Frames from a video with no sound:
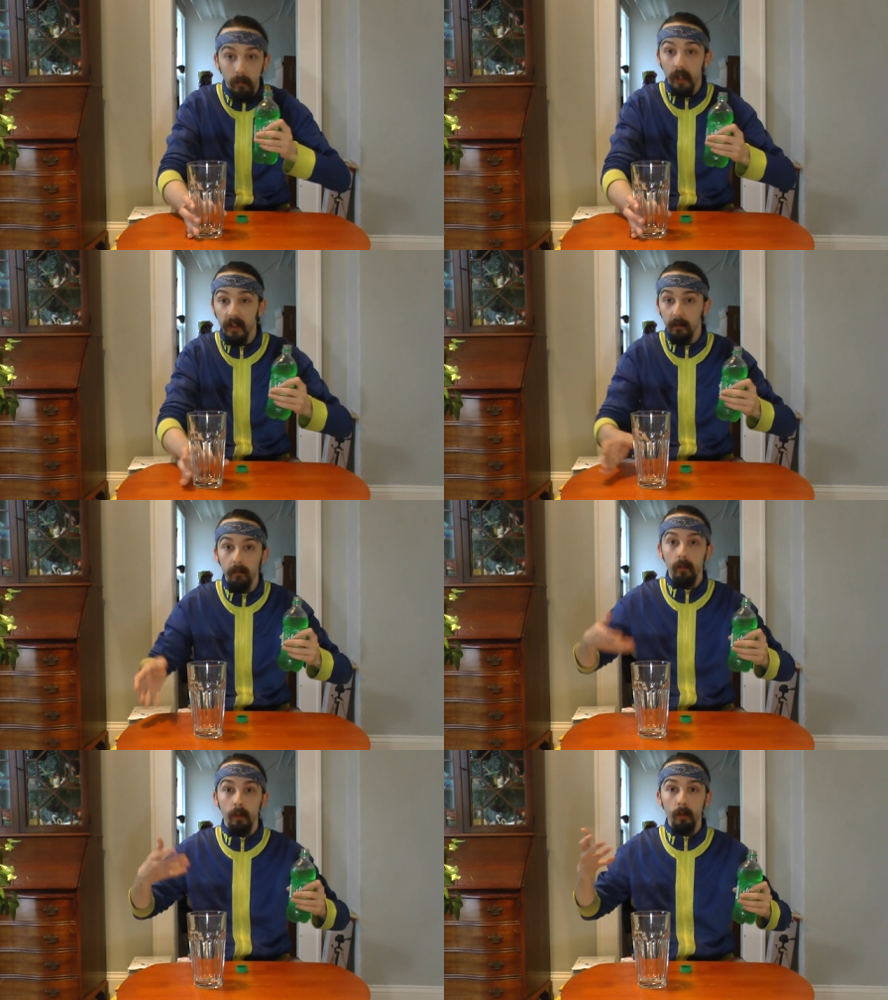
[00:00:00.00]

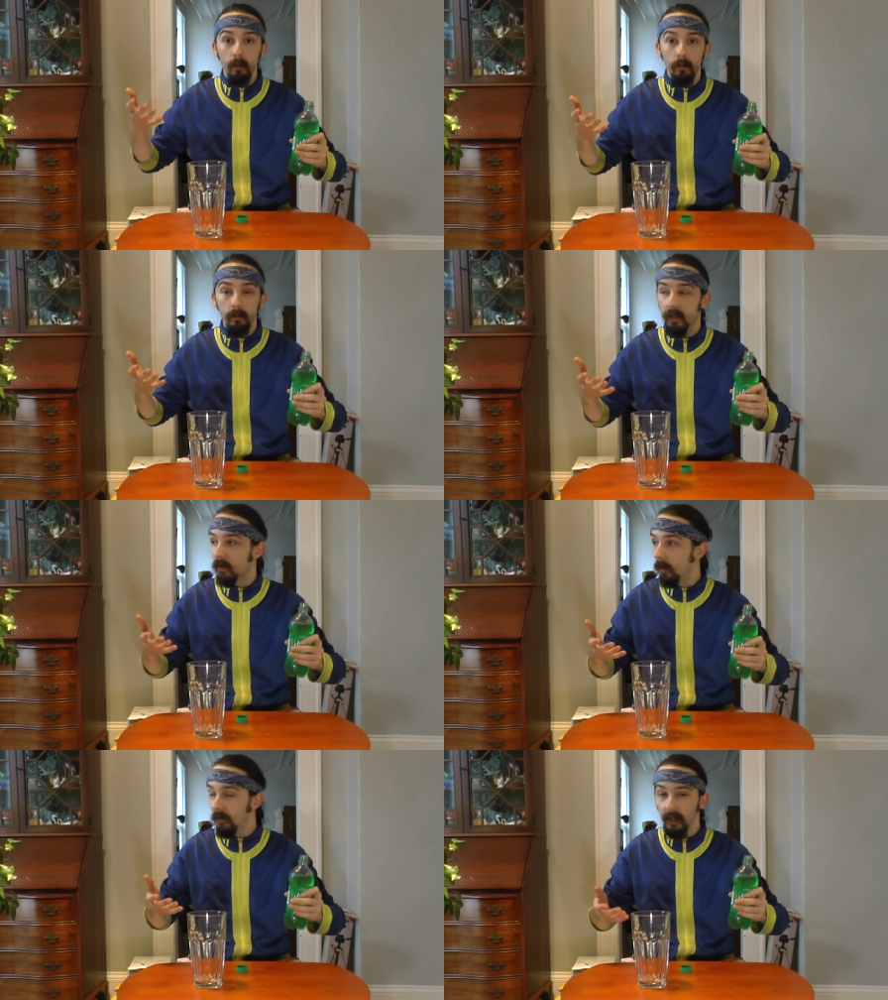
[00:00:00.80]
It's ooh, it
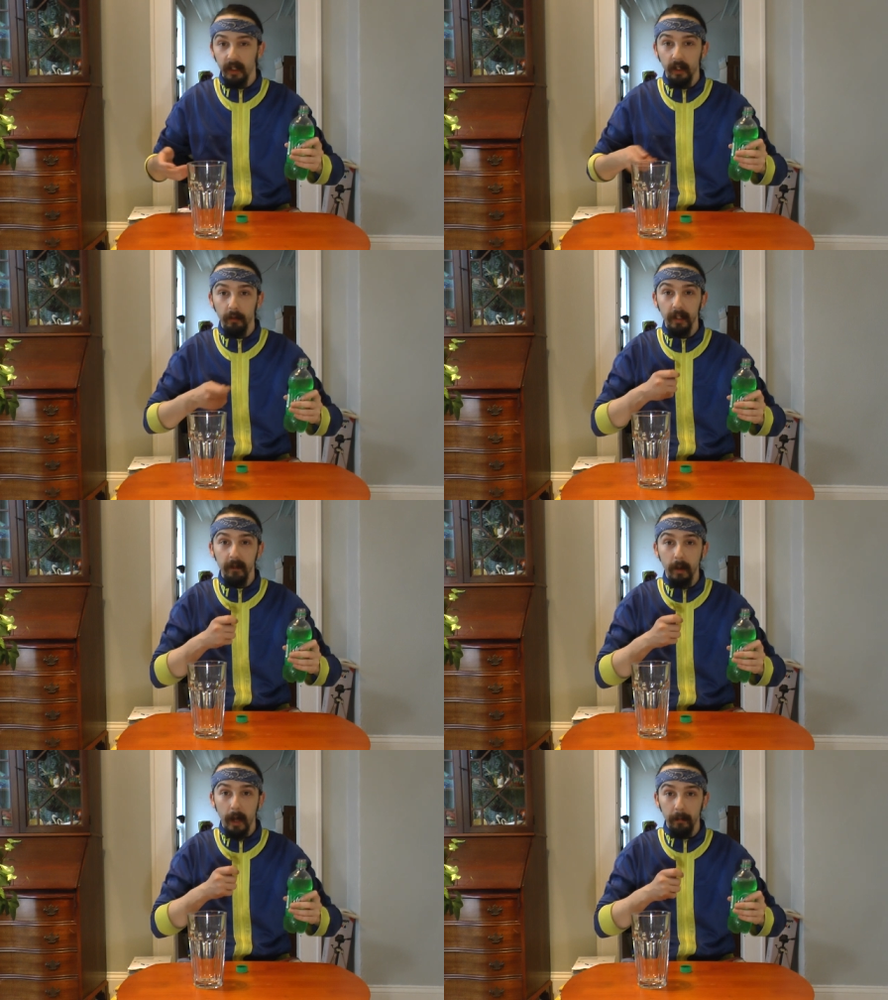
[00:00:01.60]
smells like the
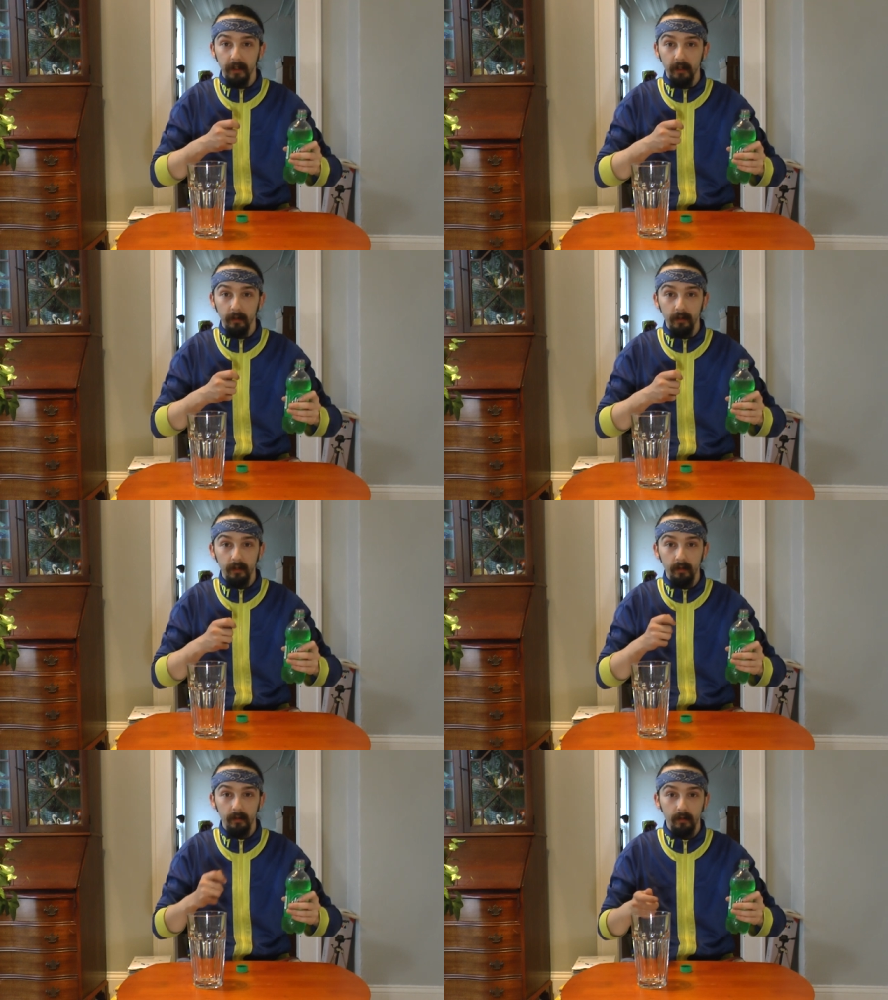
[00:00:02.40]
green
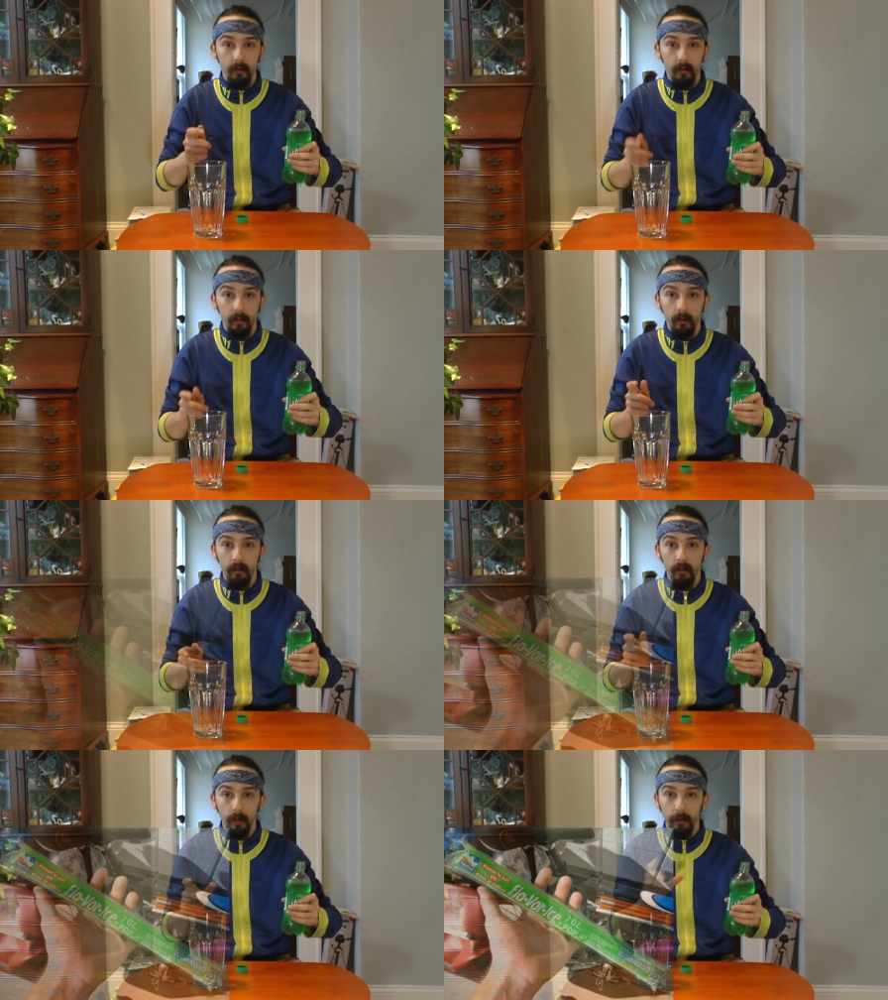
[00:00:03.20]
popsicles.
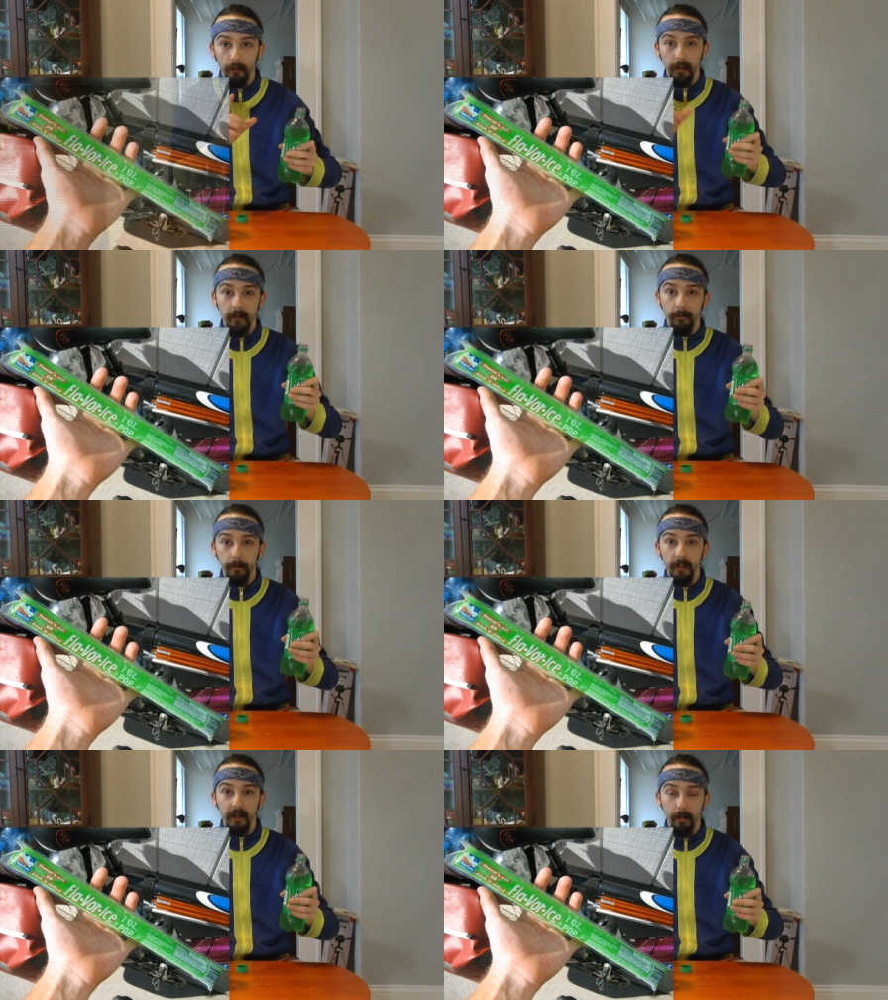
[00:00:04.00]
Those green
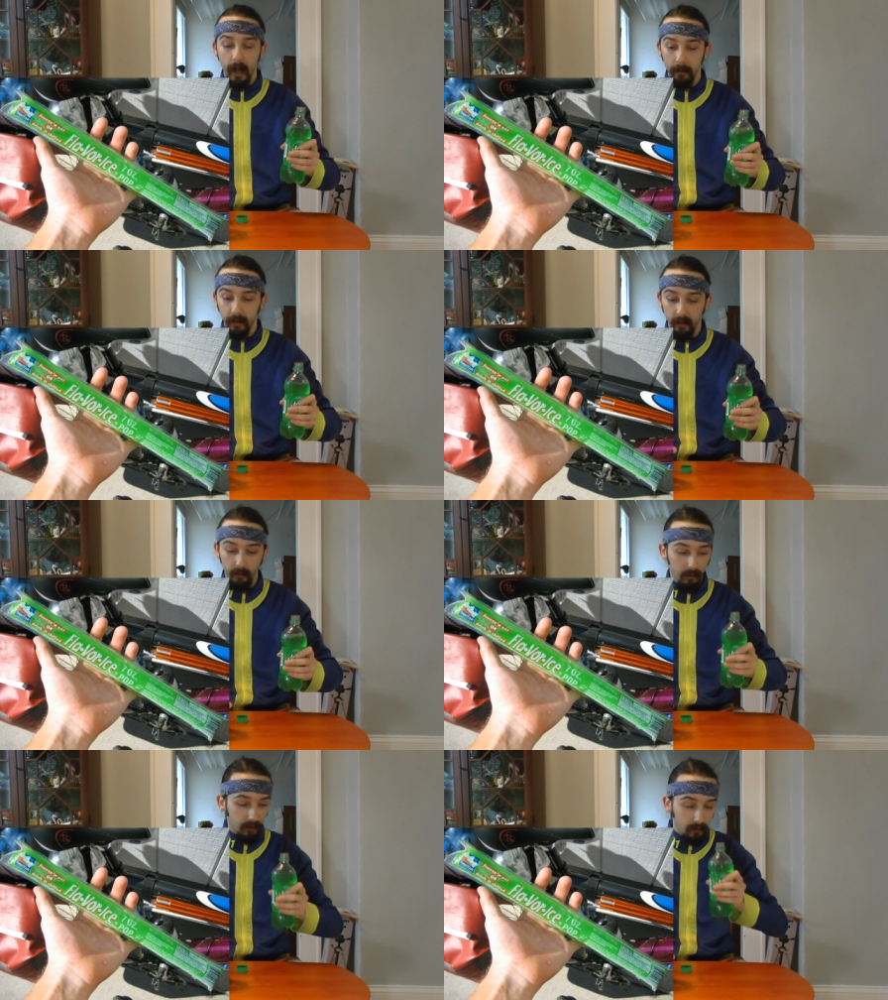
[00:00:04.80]
freezy
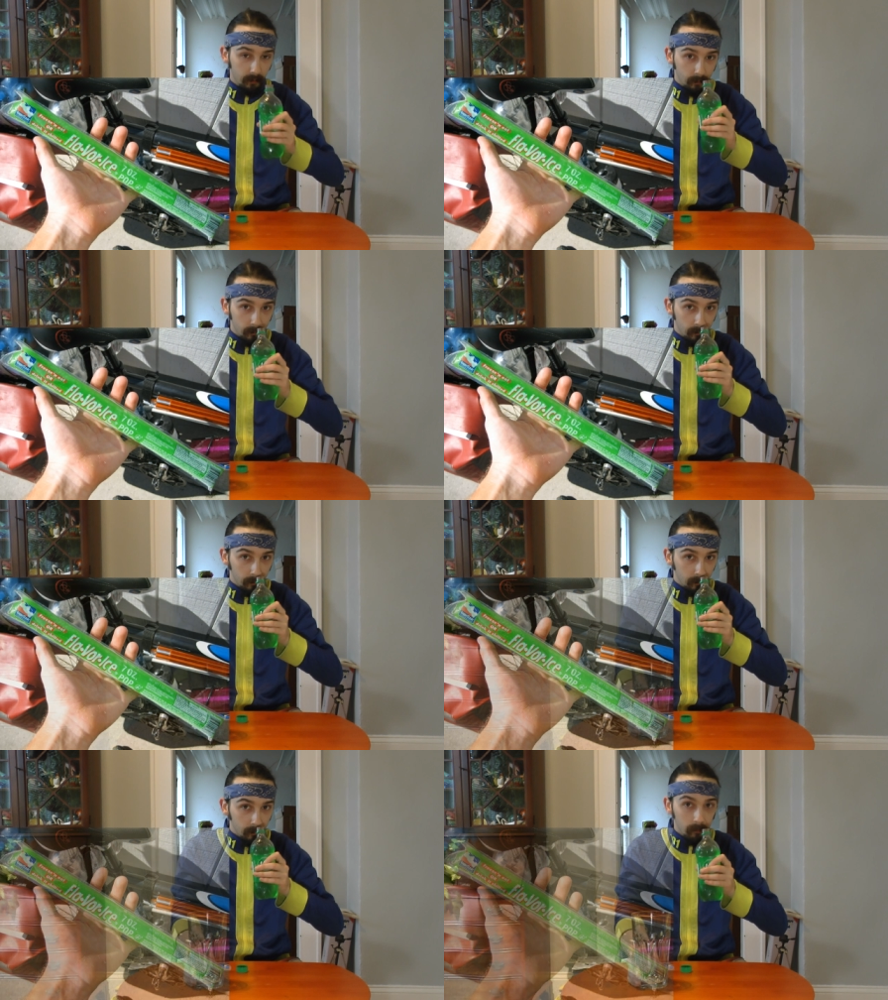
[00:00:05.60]
popsicles.
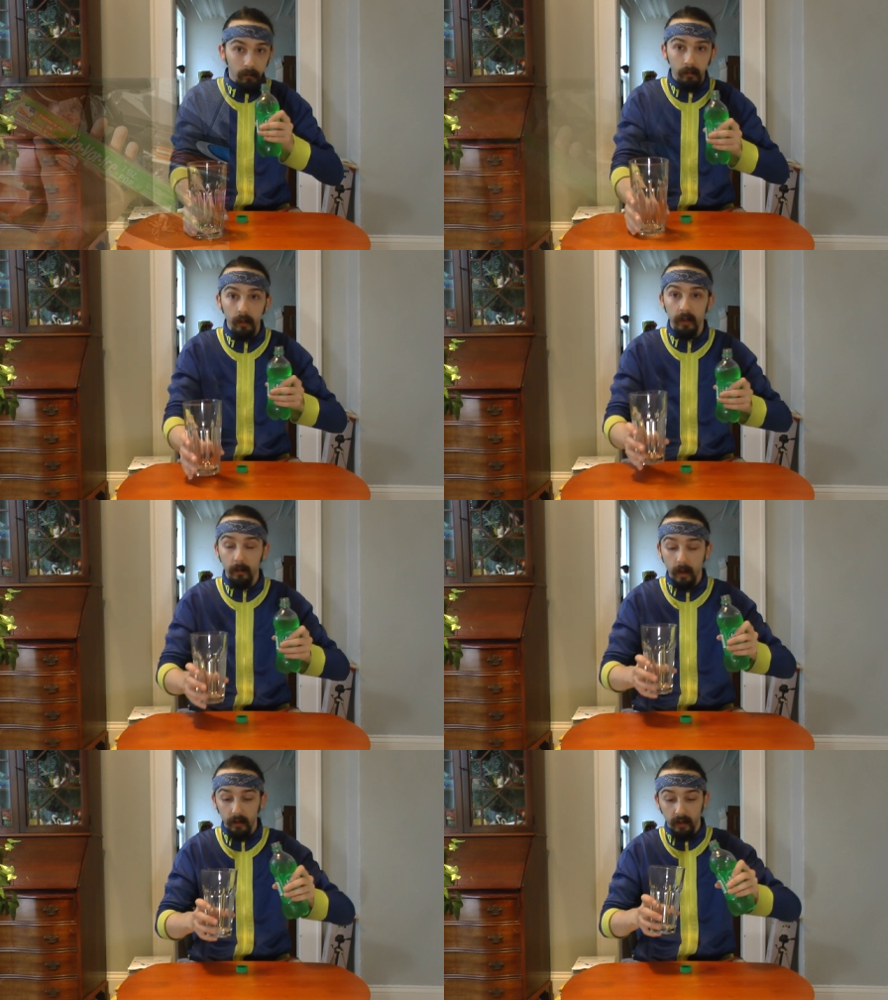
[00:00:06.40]
It
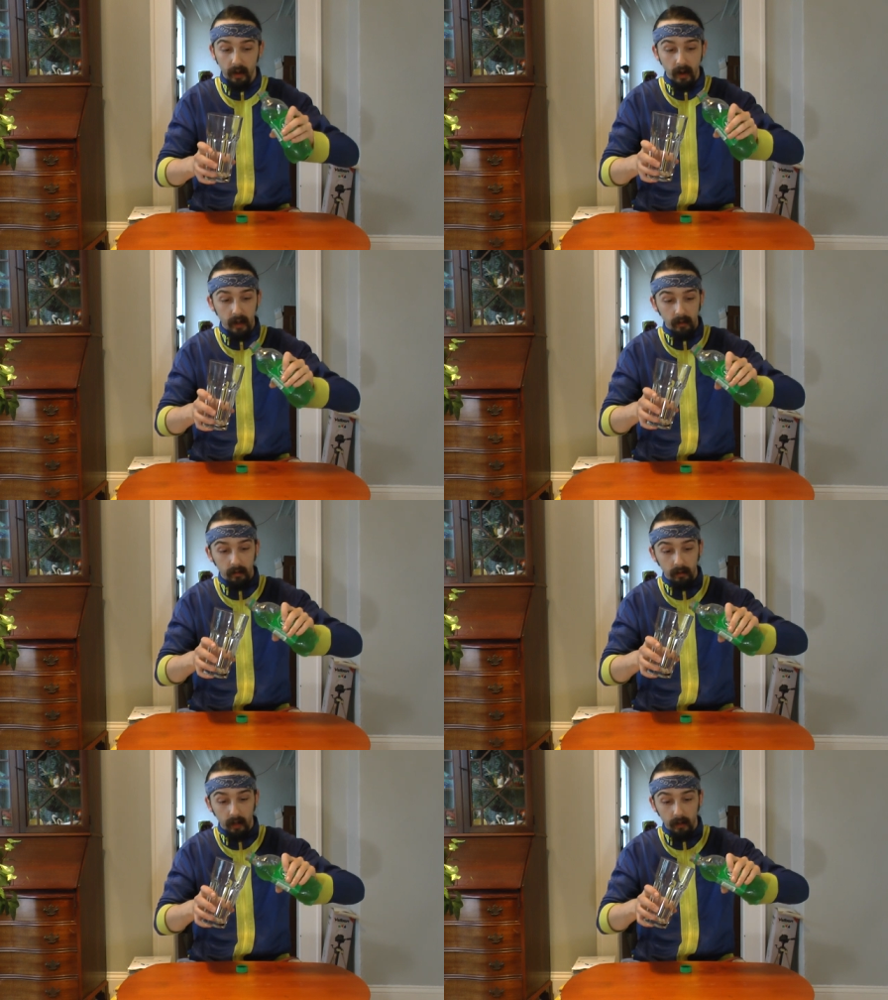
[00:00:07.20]
smells alright,
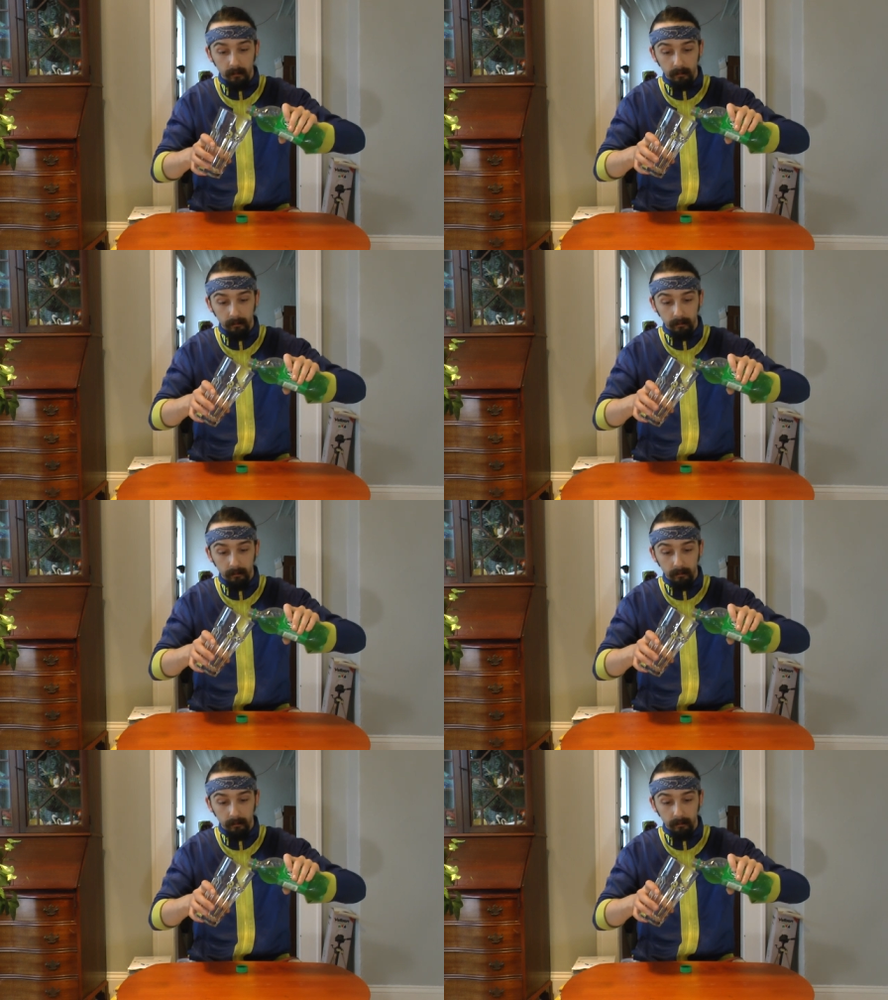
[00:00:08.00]
okay.